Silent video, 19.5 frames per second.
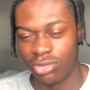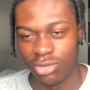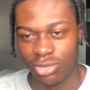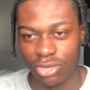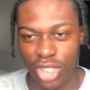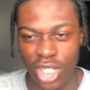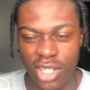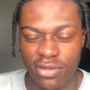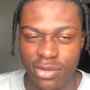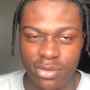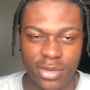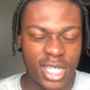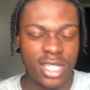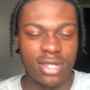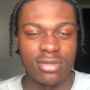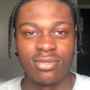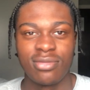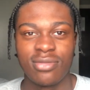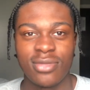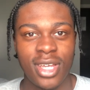whatever, man.
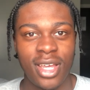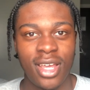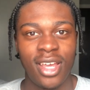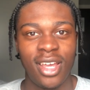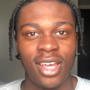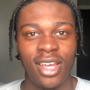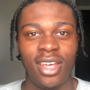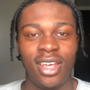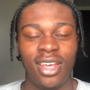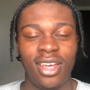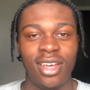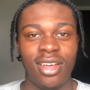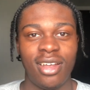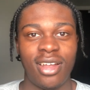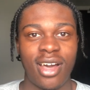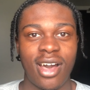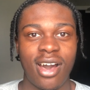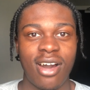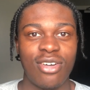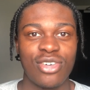
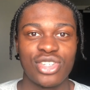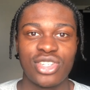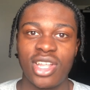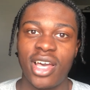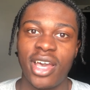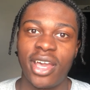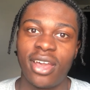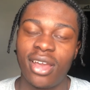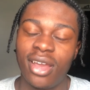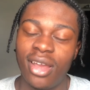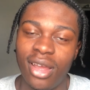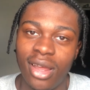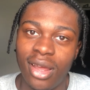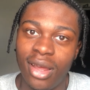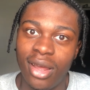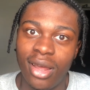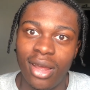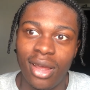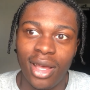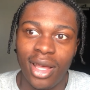I was like,
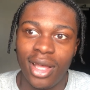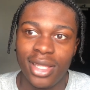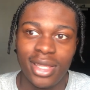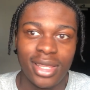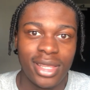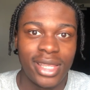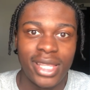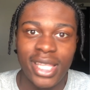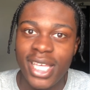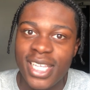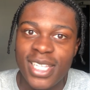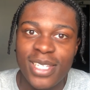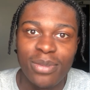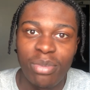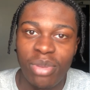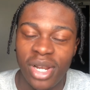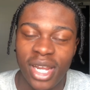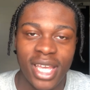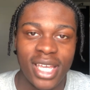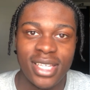this
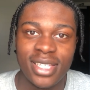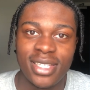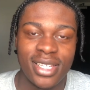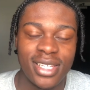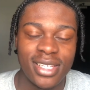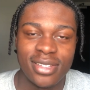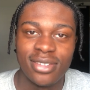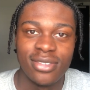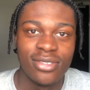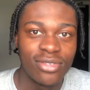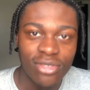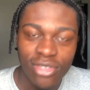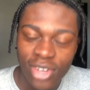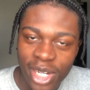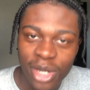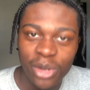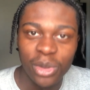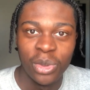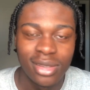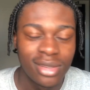place isn't
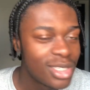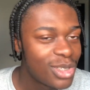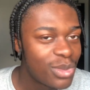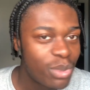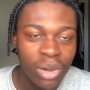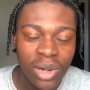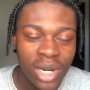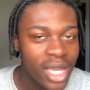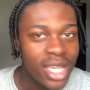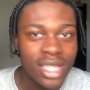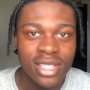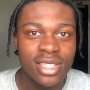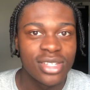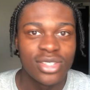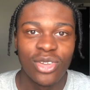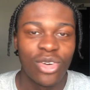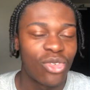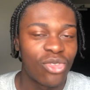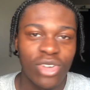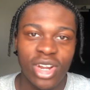real. This place is
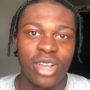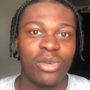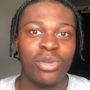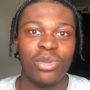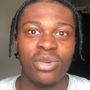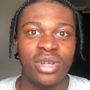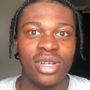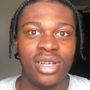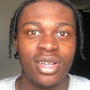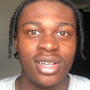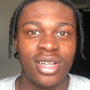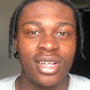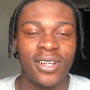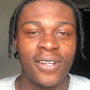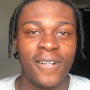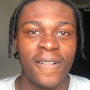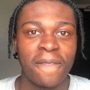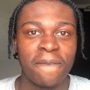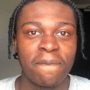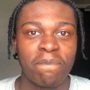not real.
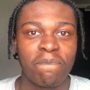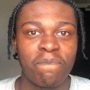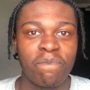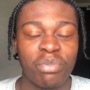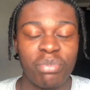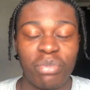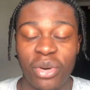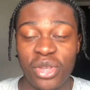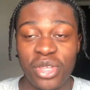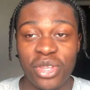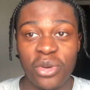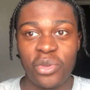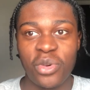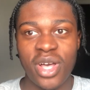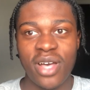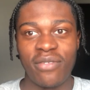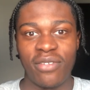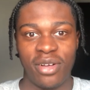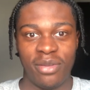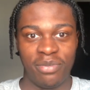But you know,
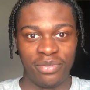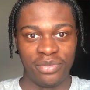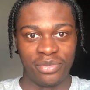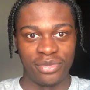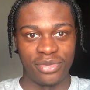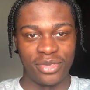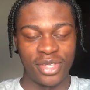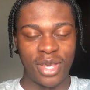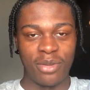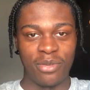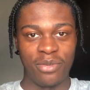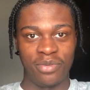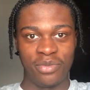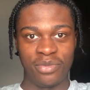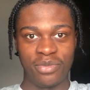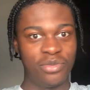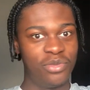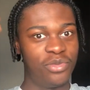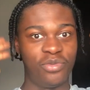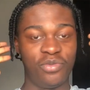whatever. Um,
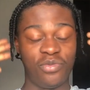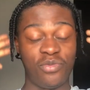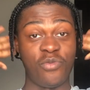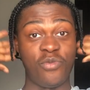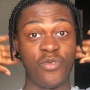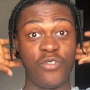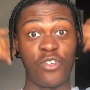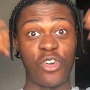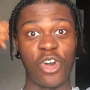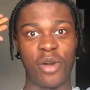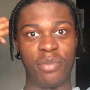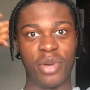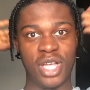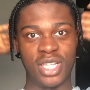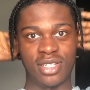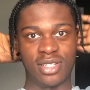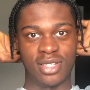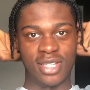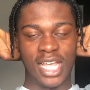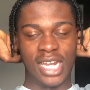we've got a
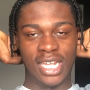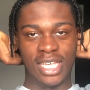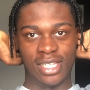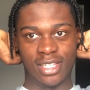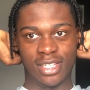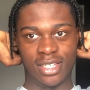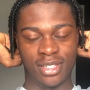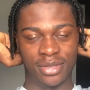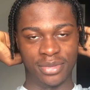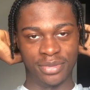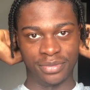bus, at least.